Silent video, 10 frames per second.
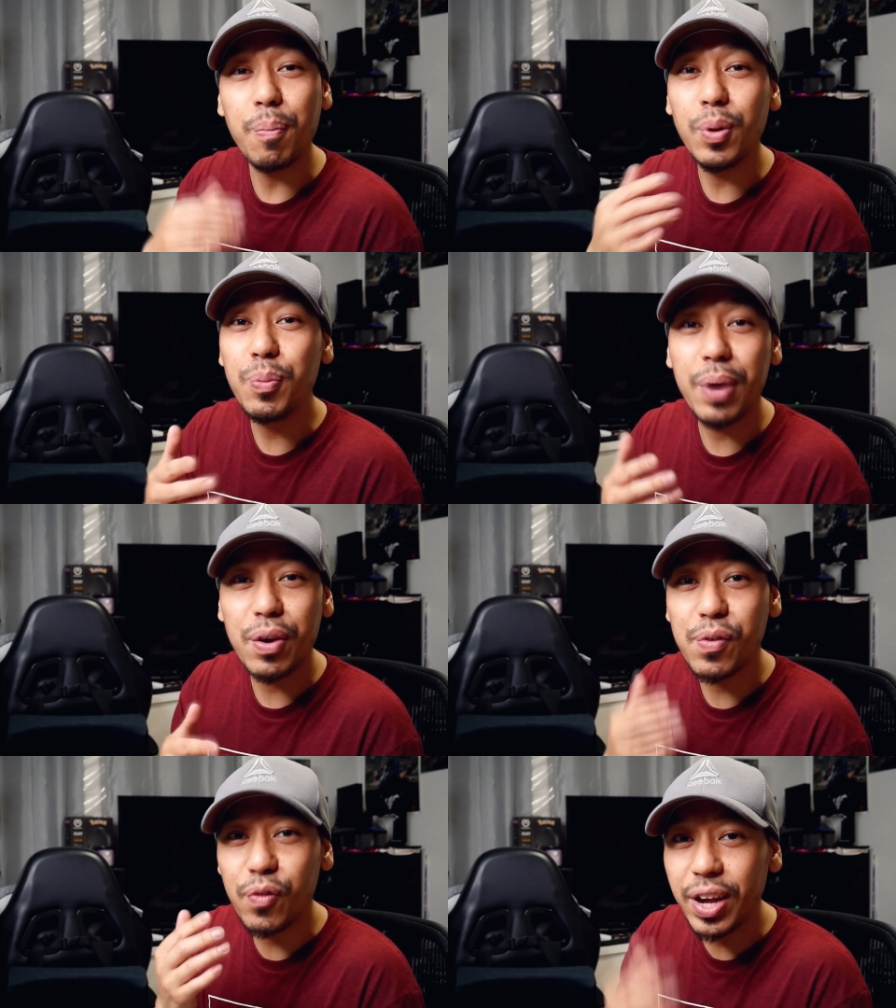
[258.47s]

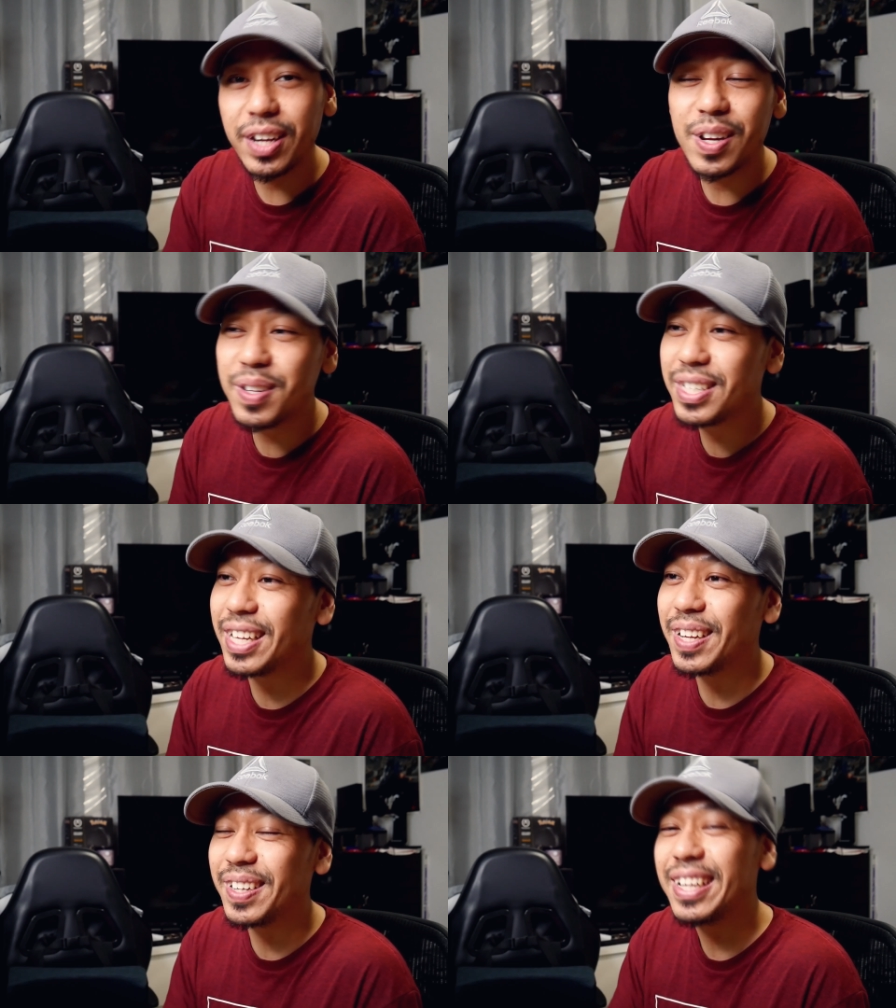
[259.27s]
Blueberry Faygo,
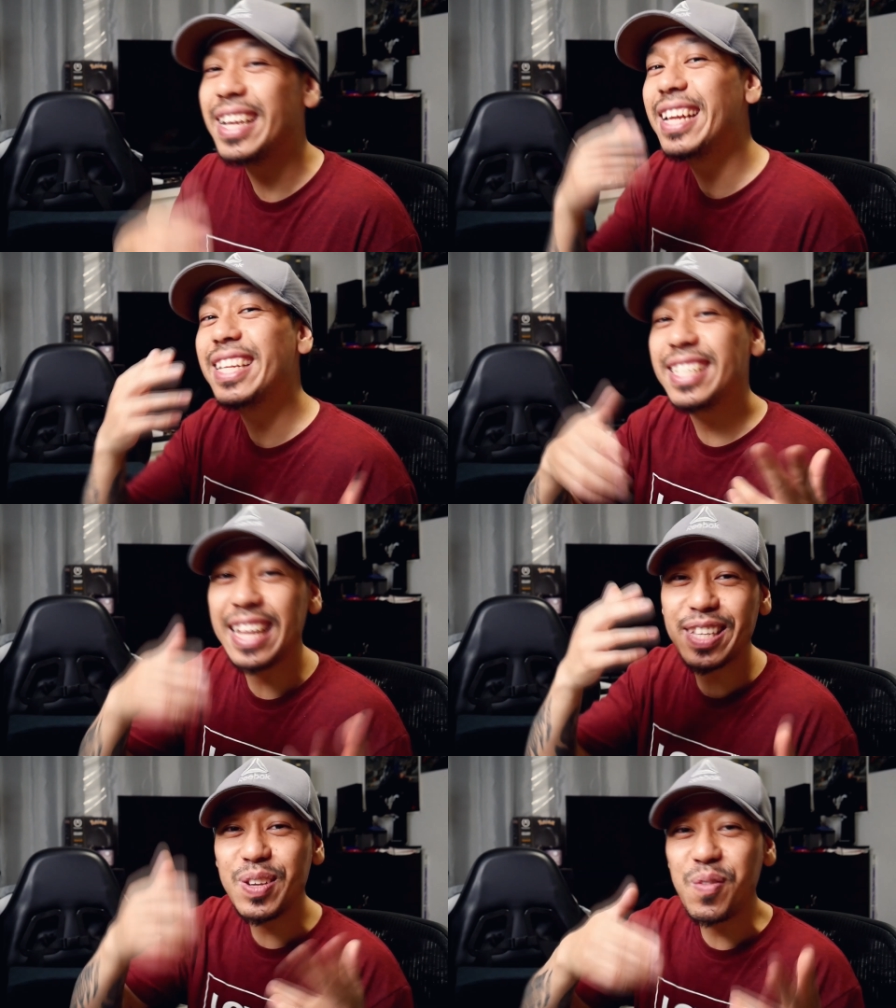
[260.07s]
so
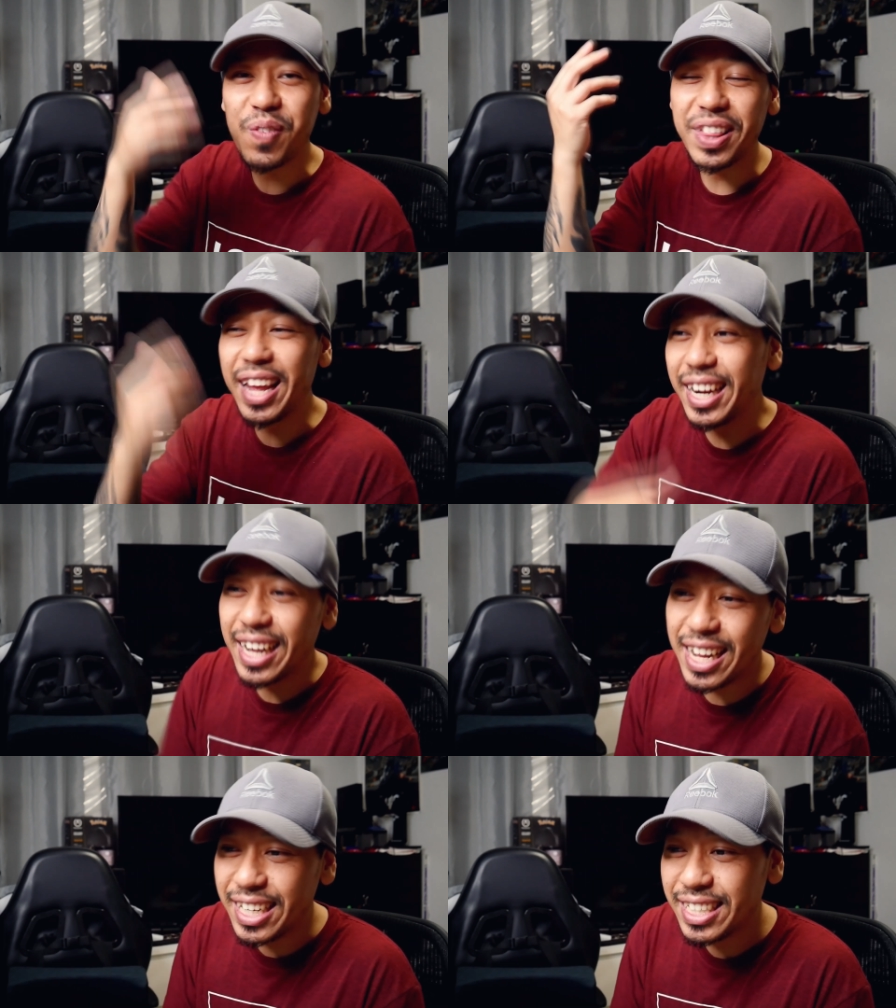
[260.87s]
stay tuned for that,
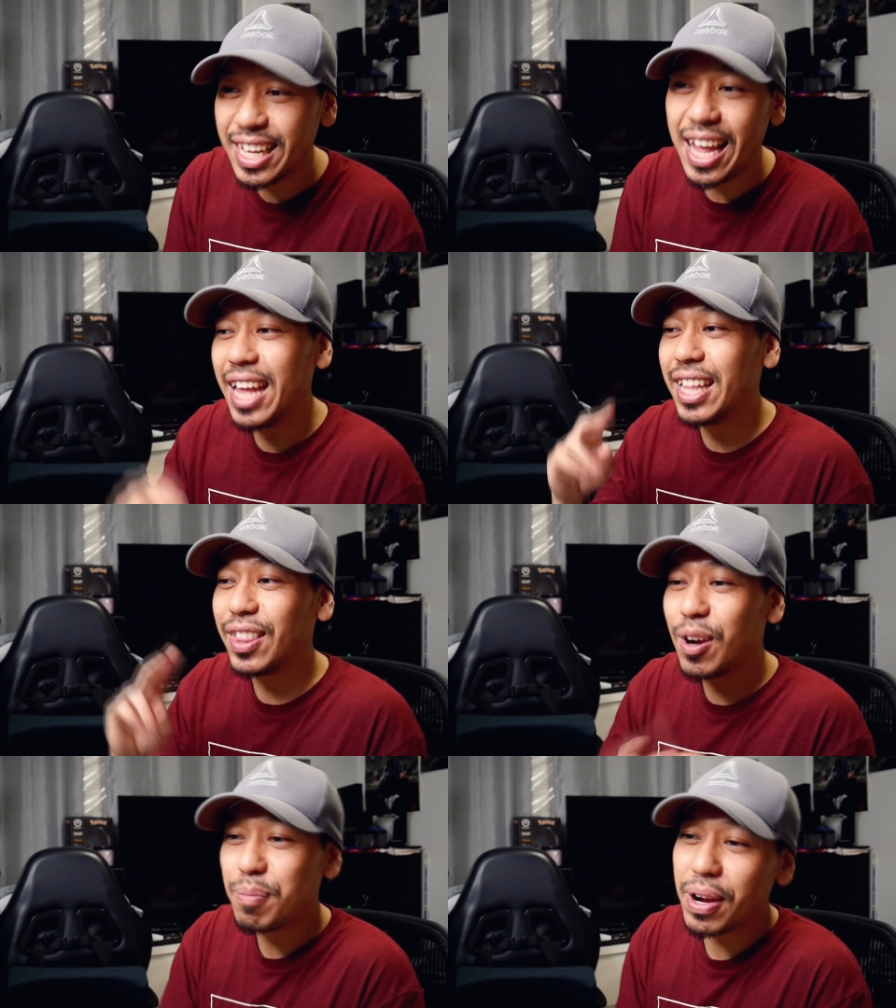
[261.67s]
guys. And the
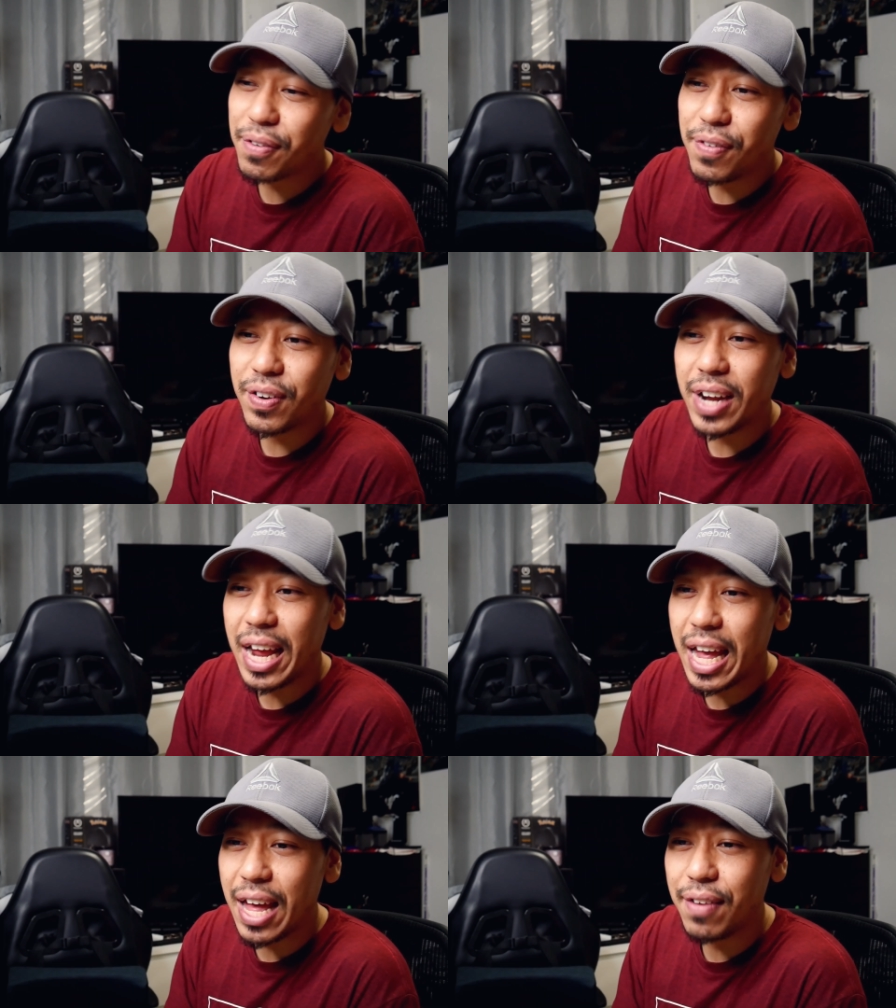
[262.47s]
third microphone I
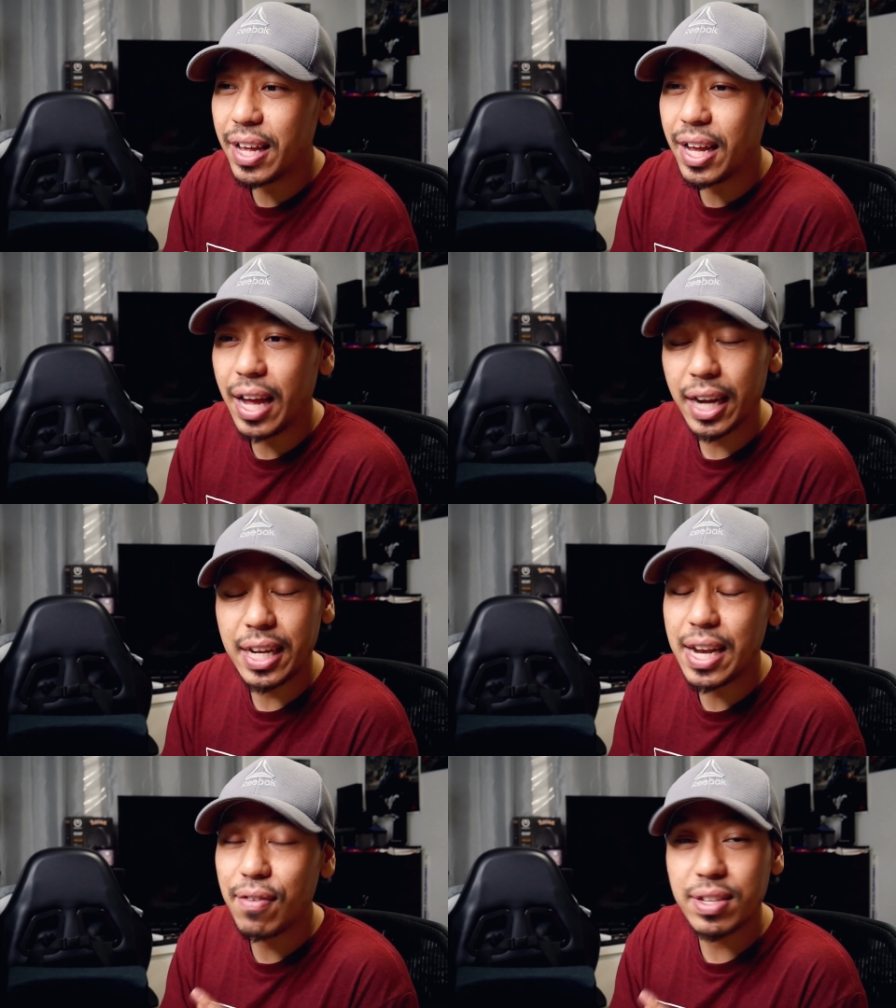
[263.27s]
have, uh, I
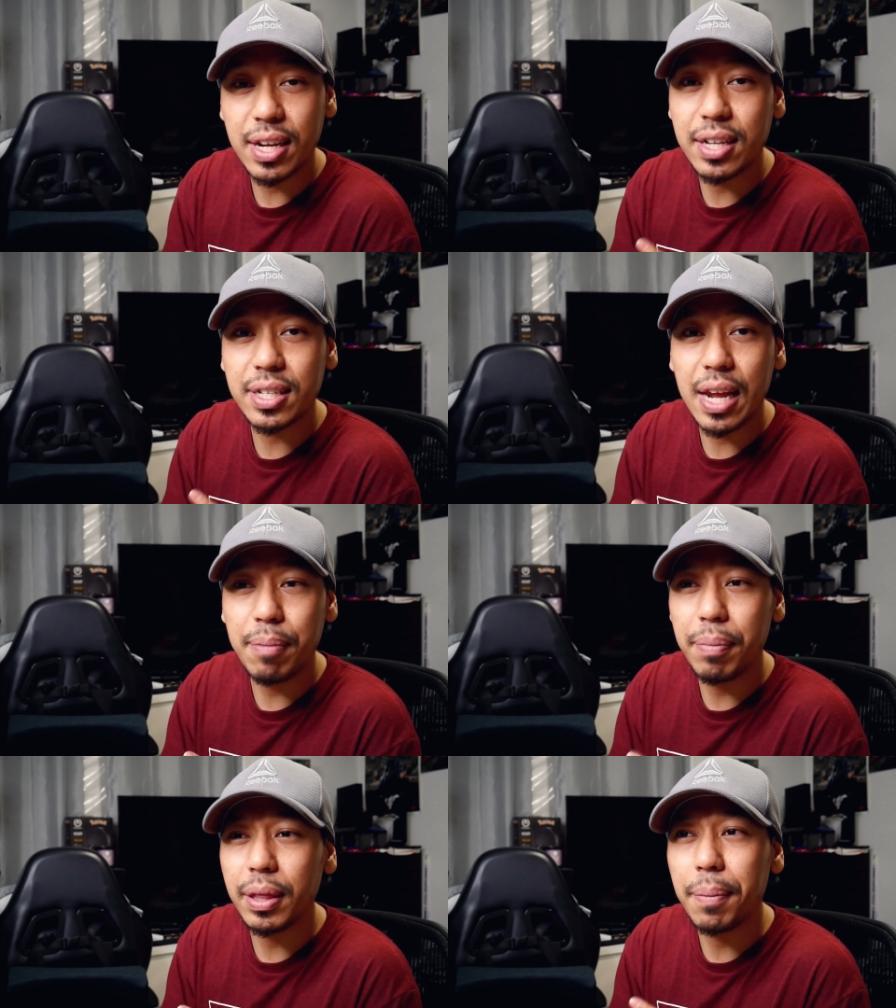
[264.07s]
can never say this
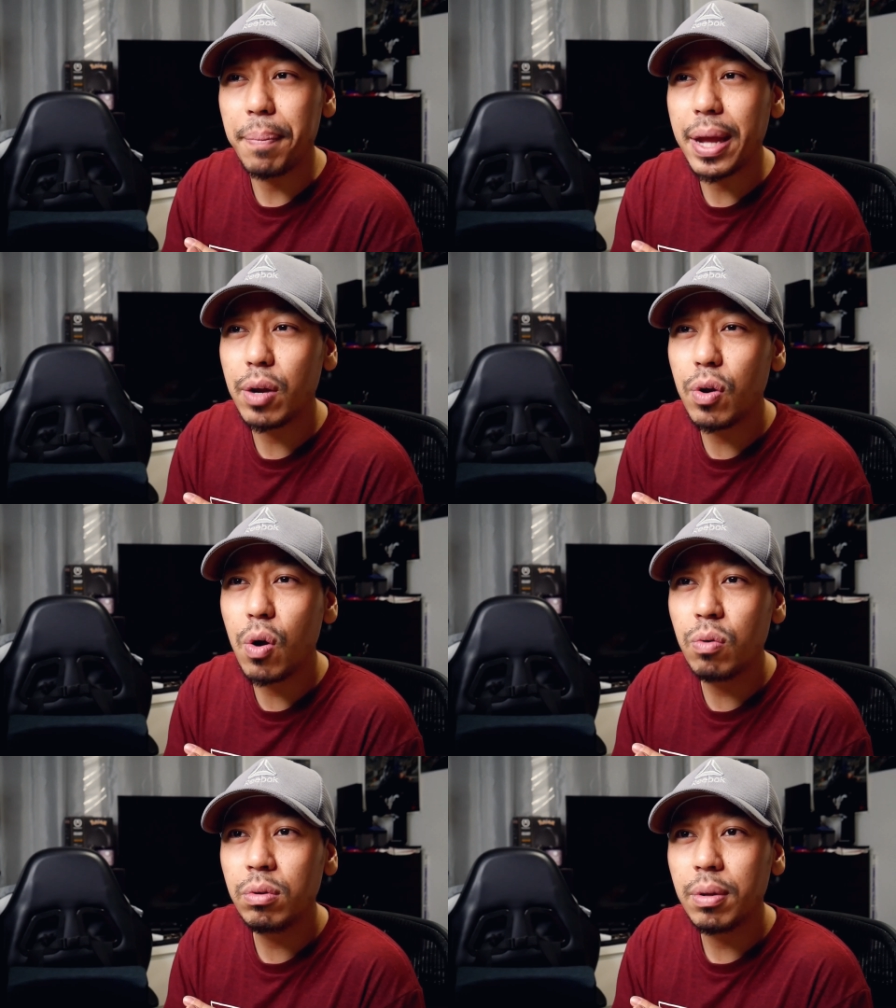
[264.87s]
name, but the
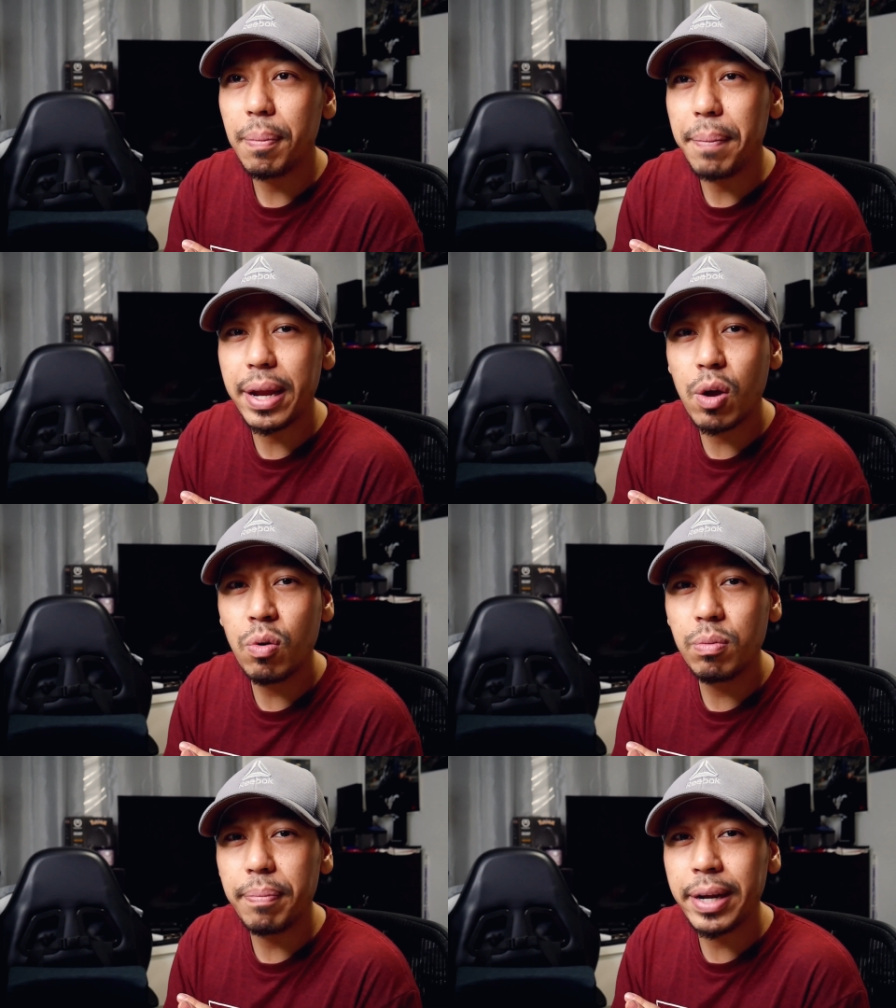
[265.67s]
Menono,
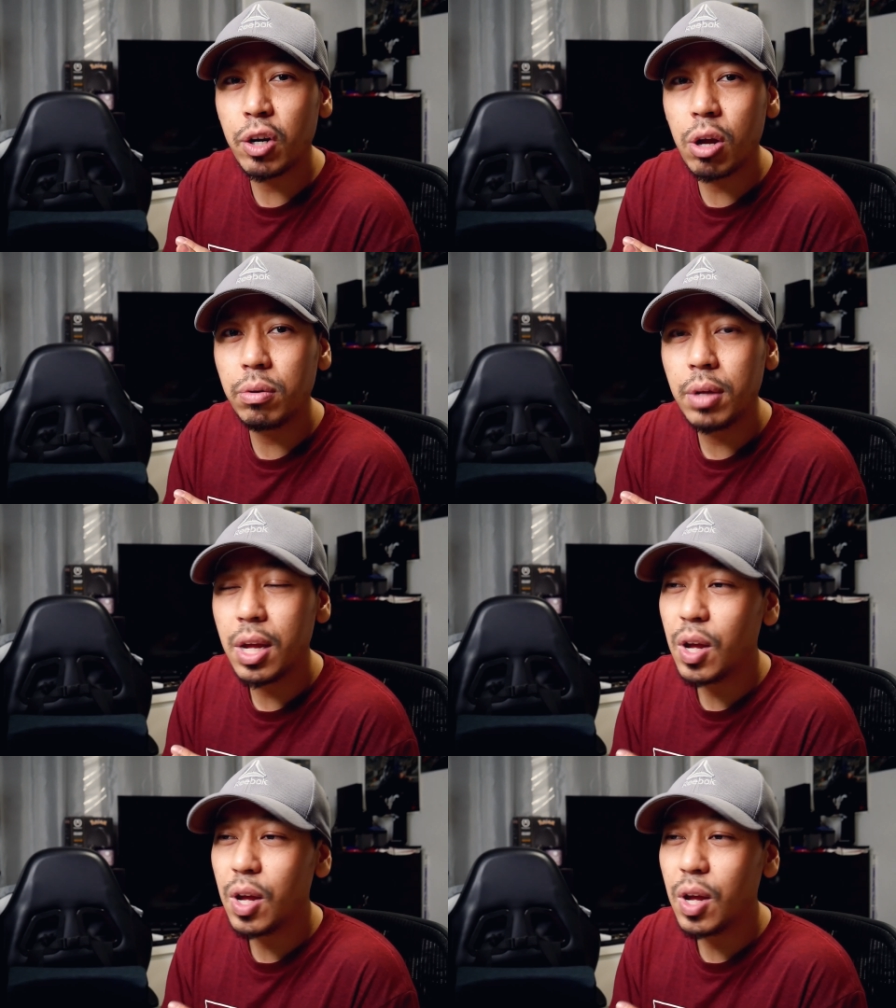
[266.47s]
Meno, Menono,